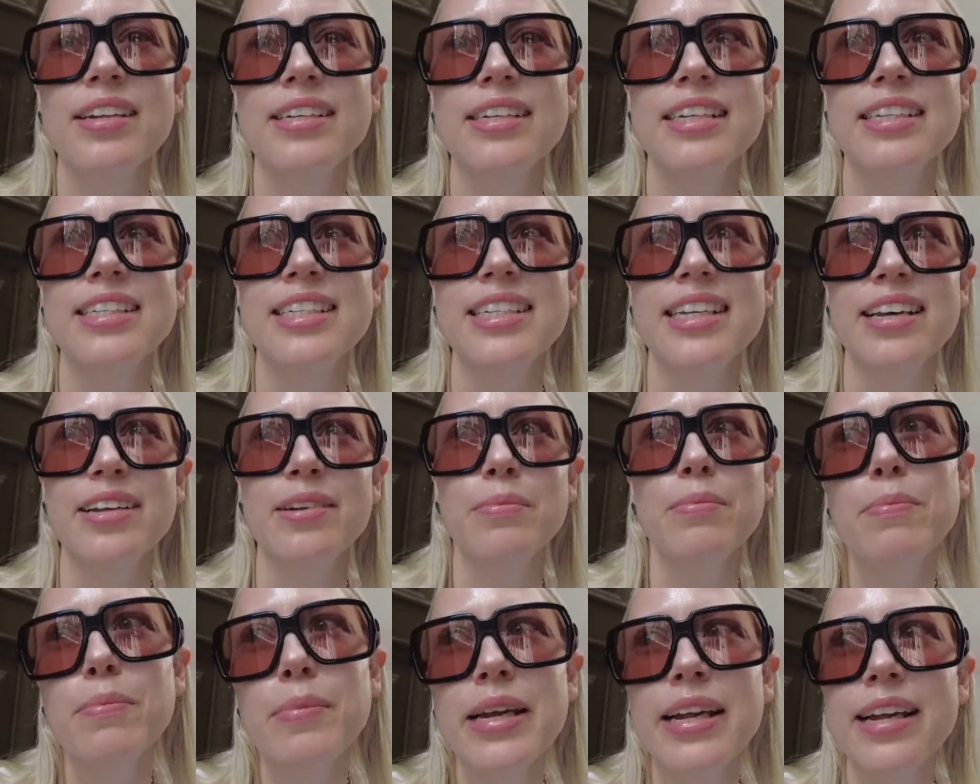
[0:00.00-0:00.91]
did
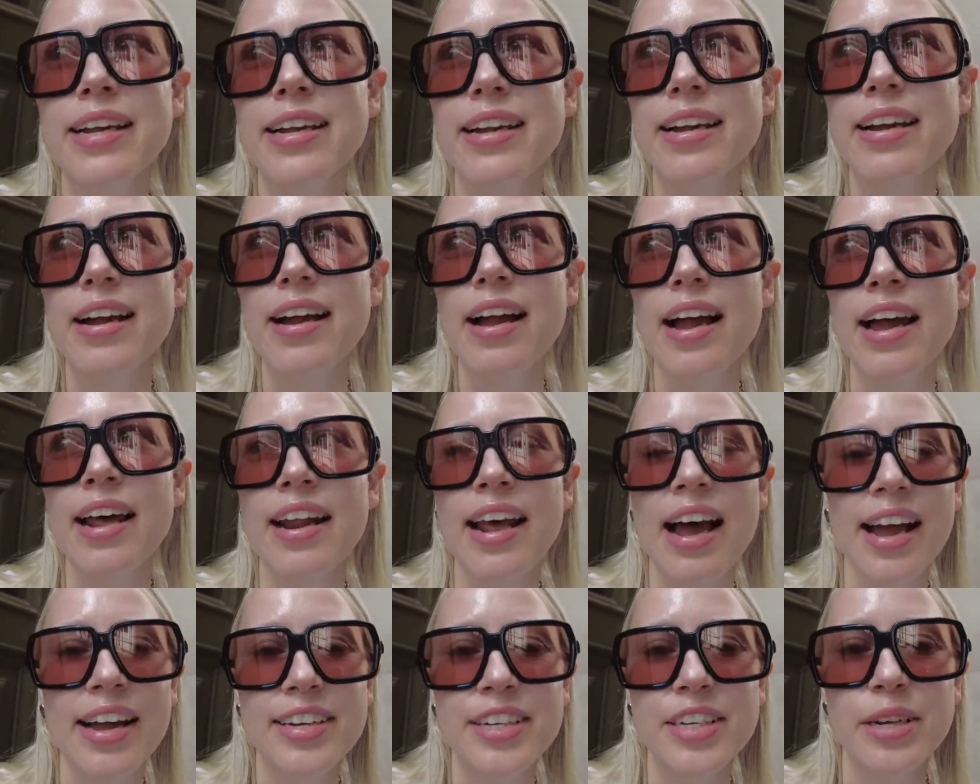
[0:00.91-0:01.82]
send me an
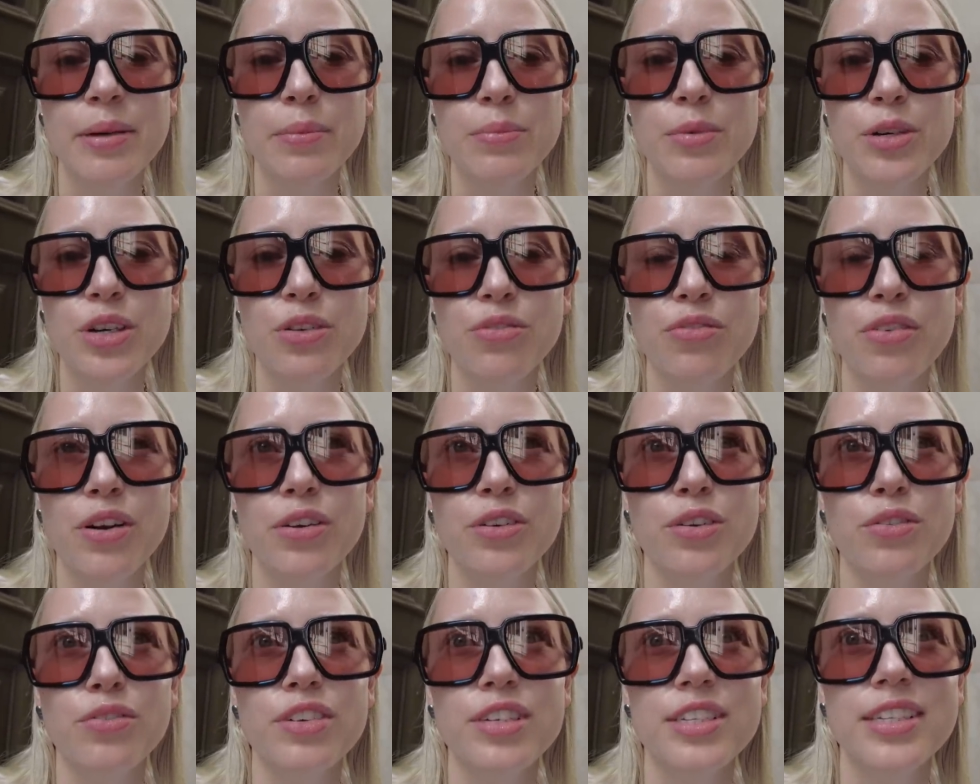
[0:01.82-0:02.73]
item she
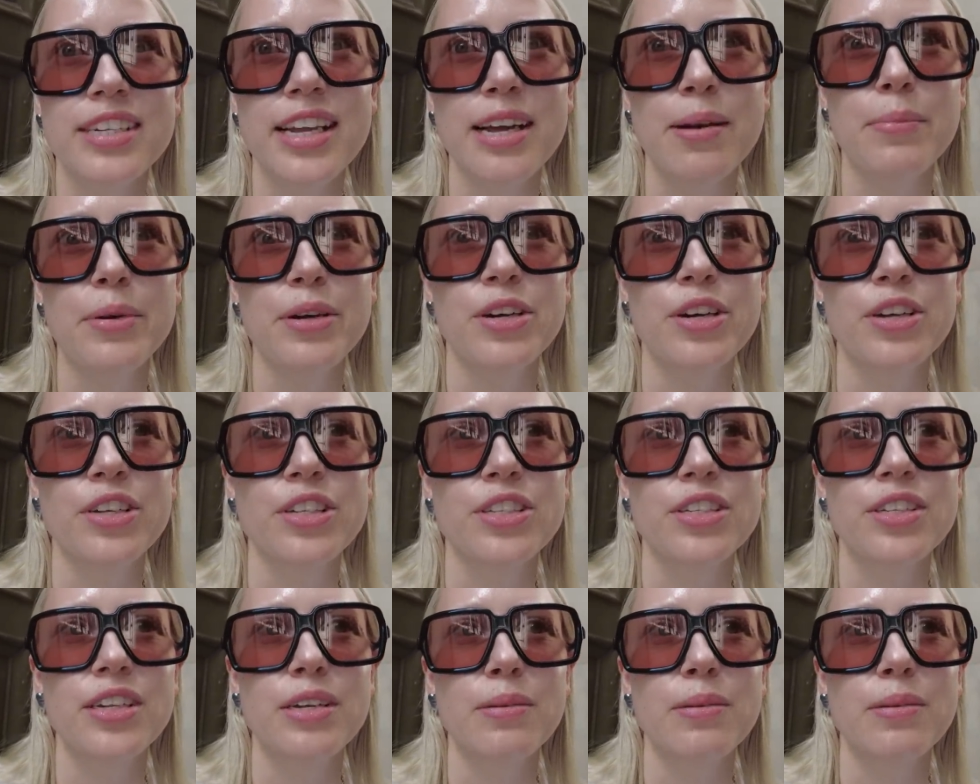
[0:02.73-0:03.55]
found on Vestia because